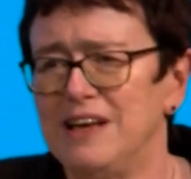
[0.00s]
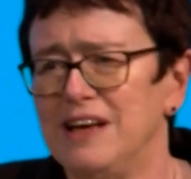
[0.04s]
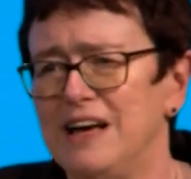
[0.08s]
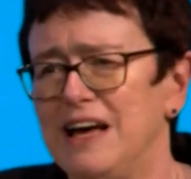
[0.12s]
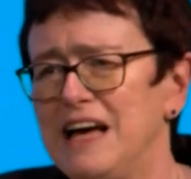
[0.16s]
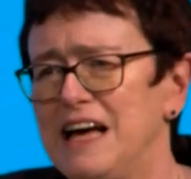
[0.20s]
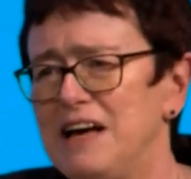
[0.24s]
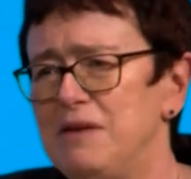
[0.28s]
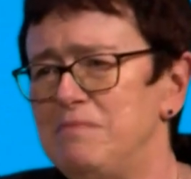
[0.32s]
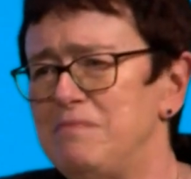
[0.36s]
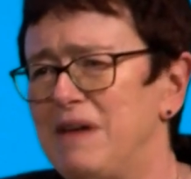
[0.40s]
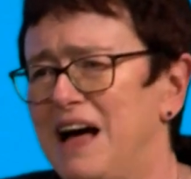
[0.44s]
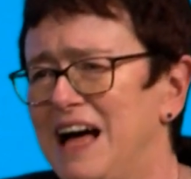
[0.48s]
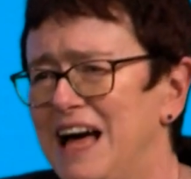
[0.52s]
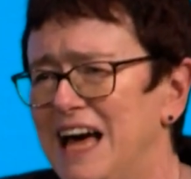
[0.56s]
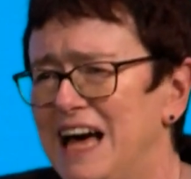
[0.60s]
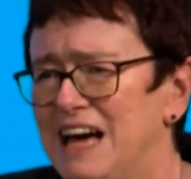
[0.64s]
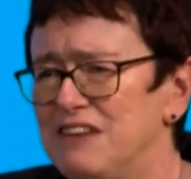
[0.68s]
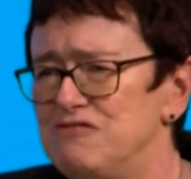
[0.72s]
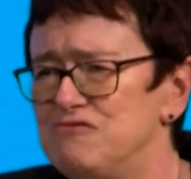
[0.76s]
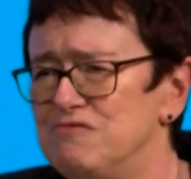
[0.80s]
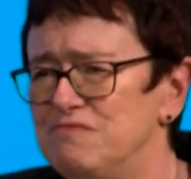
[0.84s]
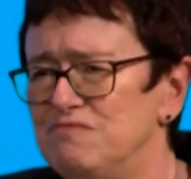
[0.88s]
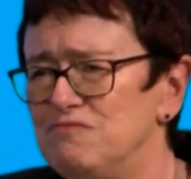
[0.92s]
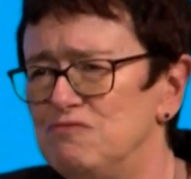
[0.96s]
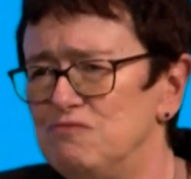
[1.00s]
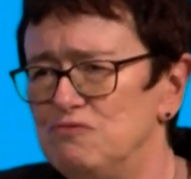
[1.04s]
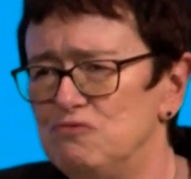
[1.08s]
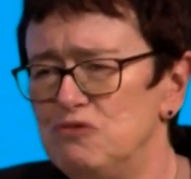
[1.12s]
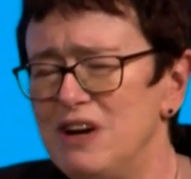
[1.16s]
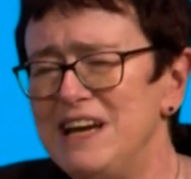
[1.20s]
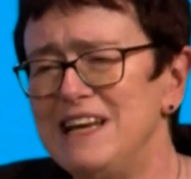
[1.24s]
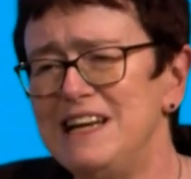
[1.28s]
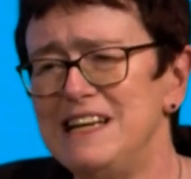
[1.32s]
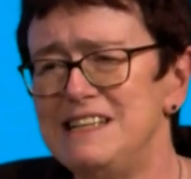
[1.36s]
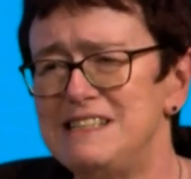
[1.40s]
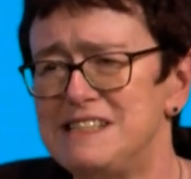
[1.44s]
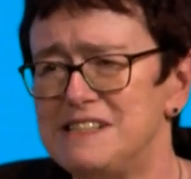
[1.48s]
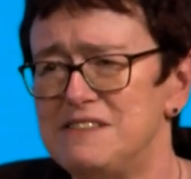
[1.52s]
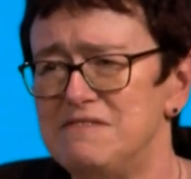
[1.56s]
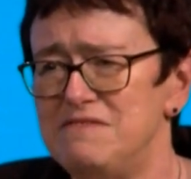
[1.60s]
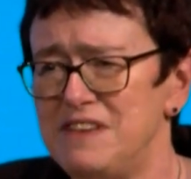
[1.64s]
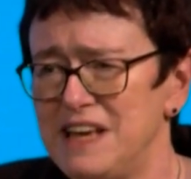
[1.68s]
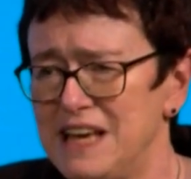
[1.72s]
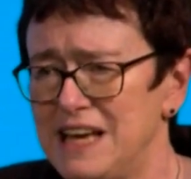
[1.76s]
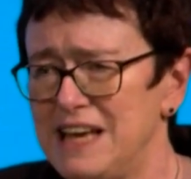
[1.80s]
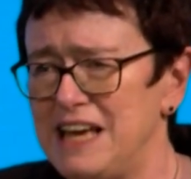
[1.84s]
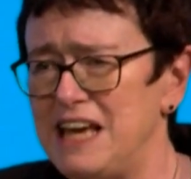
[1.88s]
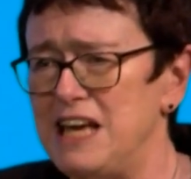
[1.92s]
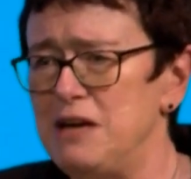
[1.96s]
I had really
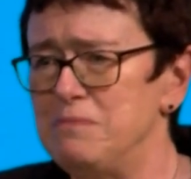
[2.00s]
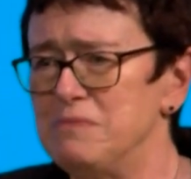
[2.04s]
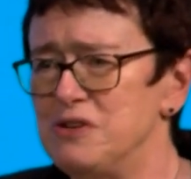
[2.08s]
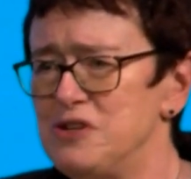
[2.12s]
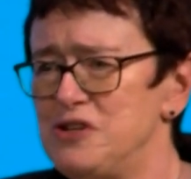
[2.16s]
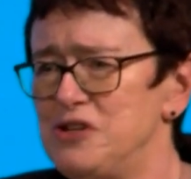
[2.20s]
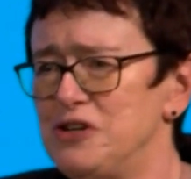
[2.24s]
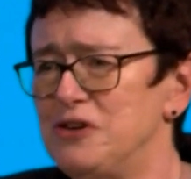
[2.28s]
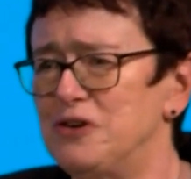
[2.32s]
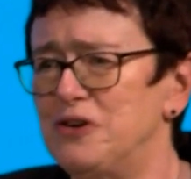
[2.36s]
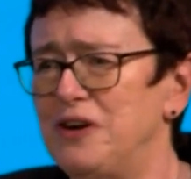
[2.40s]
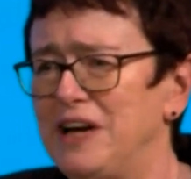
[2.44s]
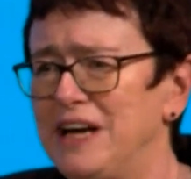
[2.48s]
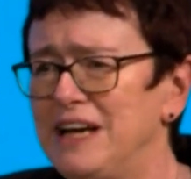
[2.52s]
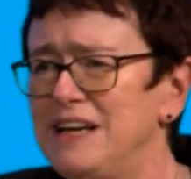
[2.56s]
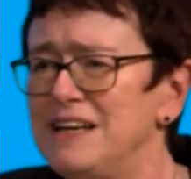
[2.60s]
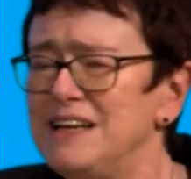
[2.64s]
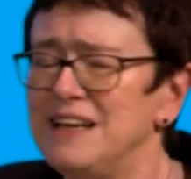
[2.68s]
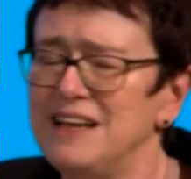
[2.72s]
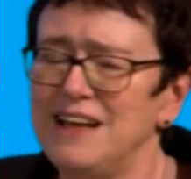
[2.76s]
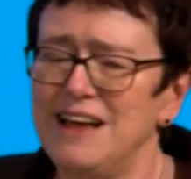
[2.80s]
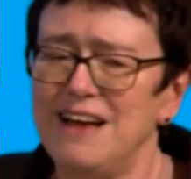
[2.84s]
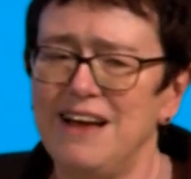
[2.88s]
severe hematuria.